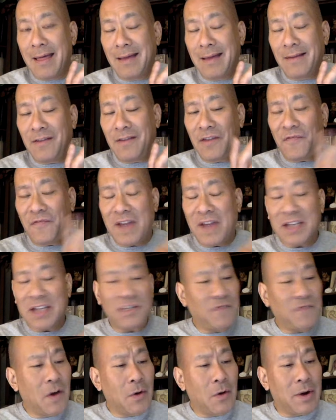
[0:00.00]
You
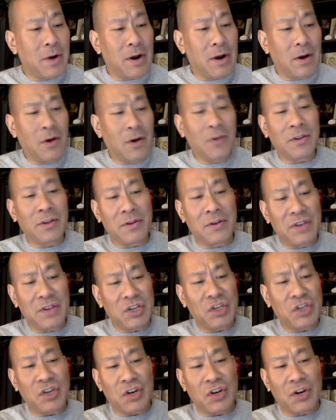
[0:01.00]
fast forward, earlier
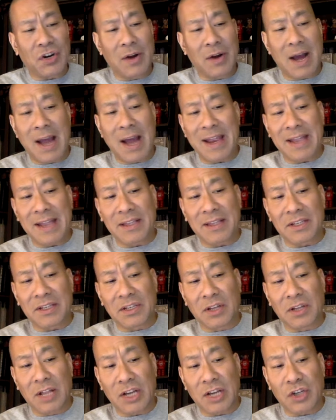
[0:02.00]
this year, I get this
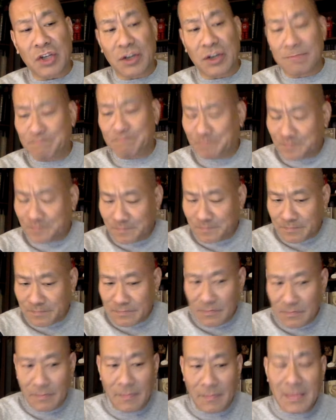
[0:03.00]
collection,
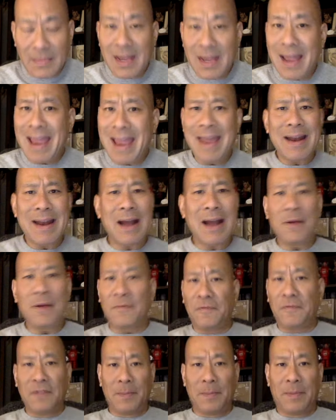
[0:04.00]
and I'm
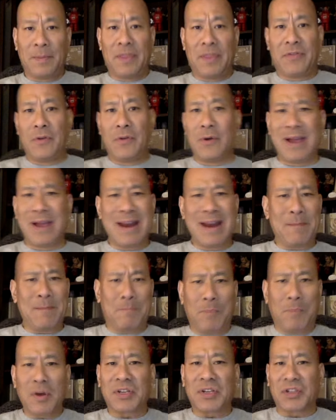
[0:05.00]
flipping through it, and
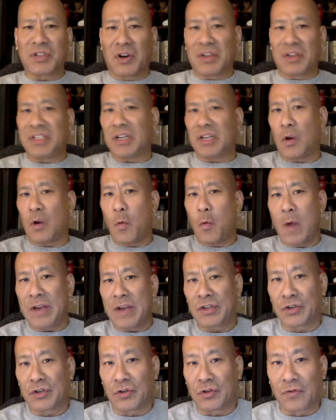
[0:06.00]
books are
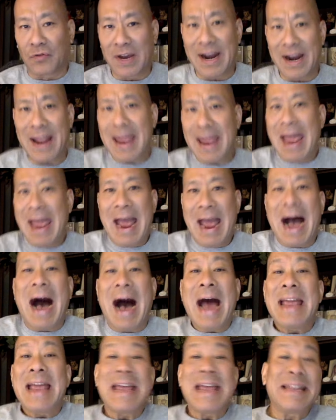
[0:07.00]
sequential, right?
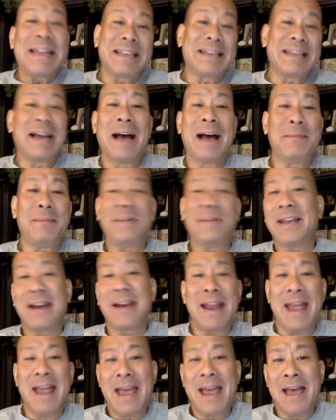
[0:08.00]
I at the time
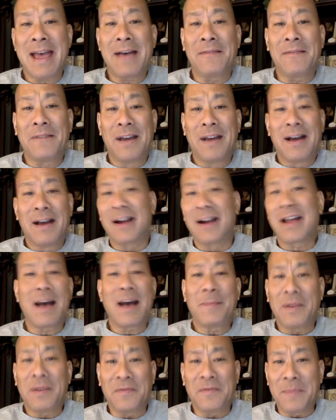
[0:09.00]
didn't have a
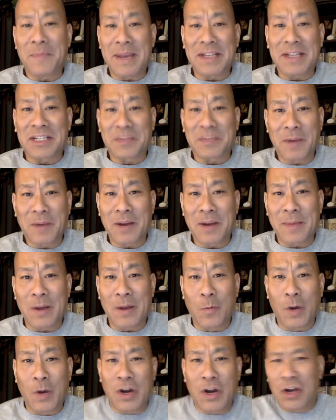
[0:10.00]
copy of Amazing
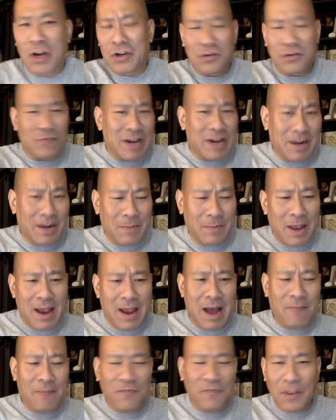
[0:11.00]
Spider-Man 100, right?
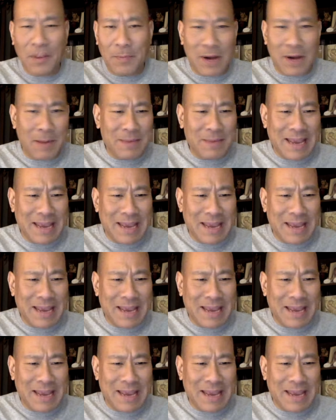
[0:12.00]
I'm flipping, I